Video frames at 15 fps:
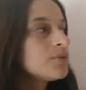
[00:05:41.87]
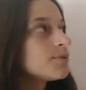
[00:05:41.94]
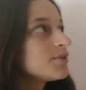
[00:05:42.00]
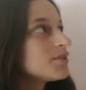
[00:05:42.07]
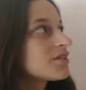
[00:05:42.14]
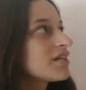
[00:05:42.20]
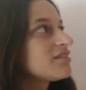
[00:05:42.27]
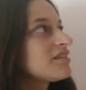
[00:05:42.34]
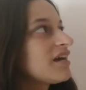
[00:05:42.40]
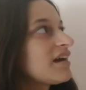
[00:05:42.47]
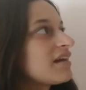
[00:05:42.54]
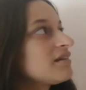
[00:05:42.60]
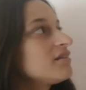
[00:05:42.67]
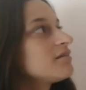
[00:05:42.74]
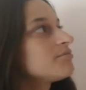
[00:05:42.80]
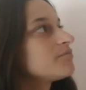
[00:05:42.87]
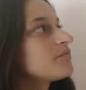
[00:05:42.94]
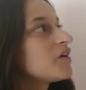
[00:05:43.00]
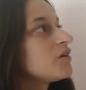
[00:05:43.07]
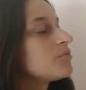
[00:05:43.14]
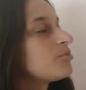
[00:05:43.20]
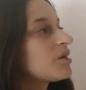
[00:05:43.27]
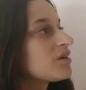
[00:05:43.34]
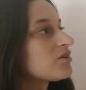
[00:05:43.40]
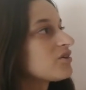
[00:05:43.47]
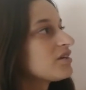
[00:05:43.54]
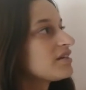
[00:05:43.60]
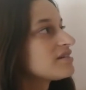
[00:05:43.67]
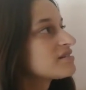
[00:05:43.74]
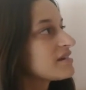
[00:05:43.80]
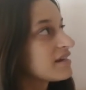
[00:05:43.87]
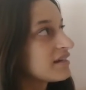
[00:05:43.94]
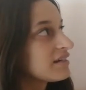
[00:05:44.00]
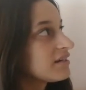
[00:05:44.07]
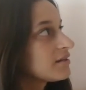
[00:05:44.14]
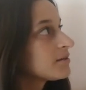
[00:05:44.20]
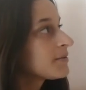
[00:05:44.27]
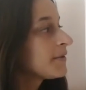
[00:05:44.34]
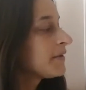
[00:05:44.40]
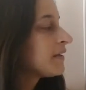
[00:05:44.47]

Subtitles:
We'll look at that better in a second.